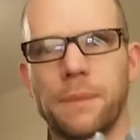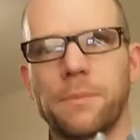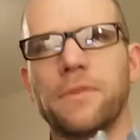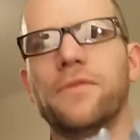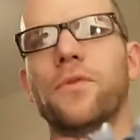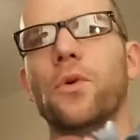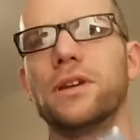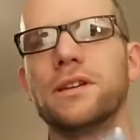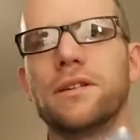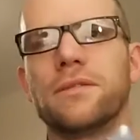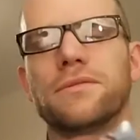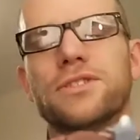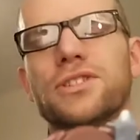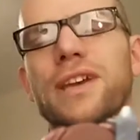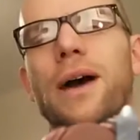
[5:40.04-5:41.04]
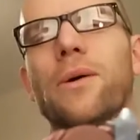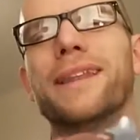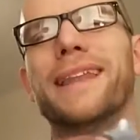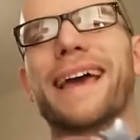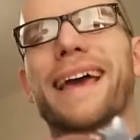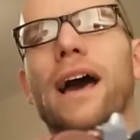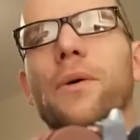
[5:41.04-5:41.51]
and before you
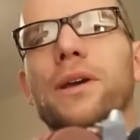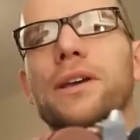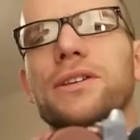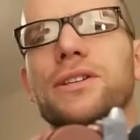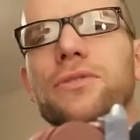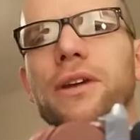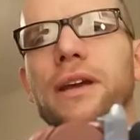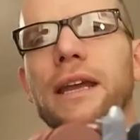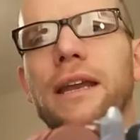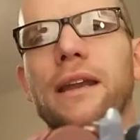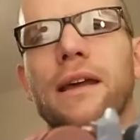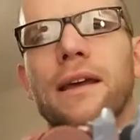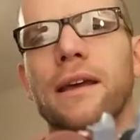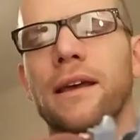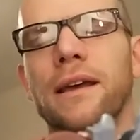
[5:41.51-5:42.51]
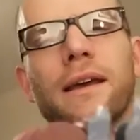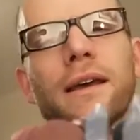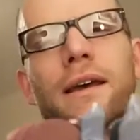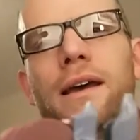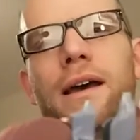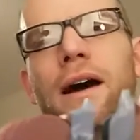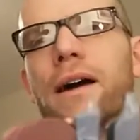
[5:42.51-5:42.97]
shout Lego at your screen,
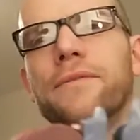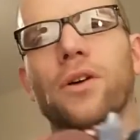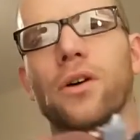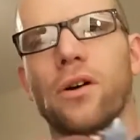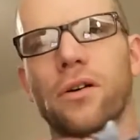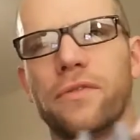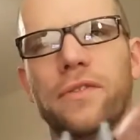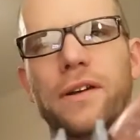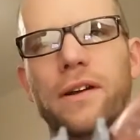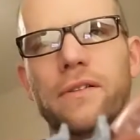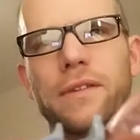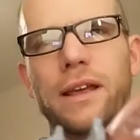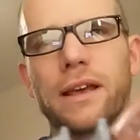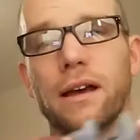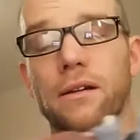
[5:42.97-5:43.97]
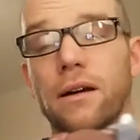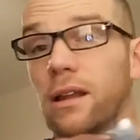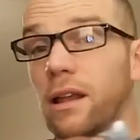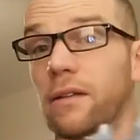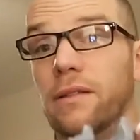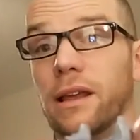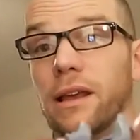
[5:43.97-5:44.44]
I've not got a fear of Lego. I
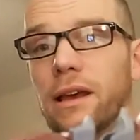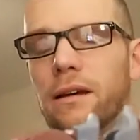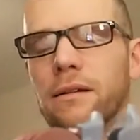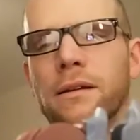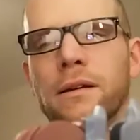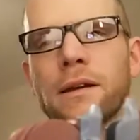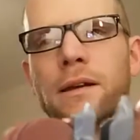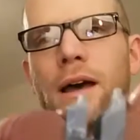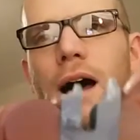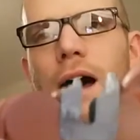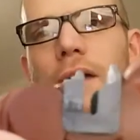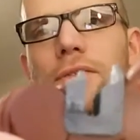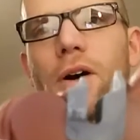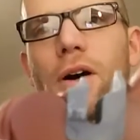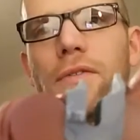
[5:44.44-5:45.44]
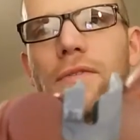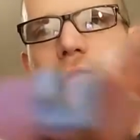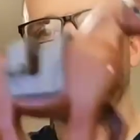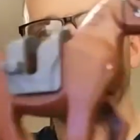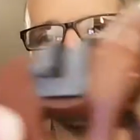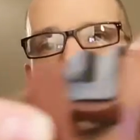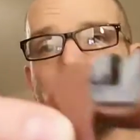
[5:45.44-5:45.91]
love Lego. I've got a
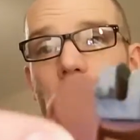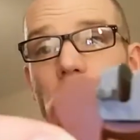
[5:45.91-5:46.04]
fear of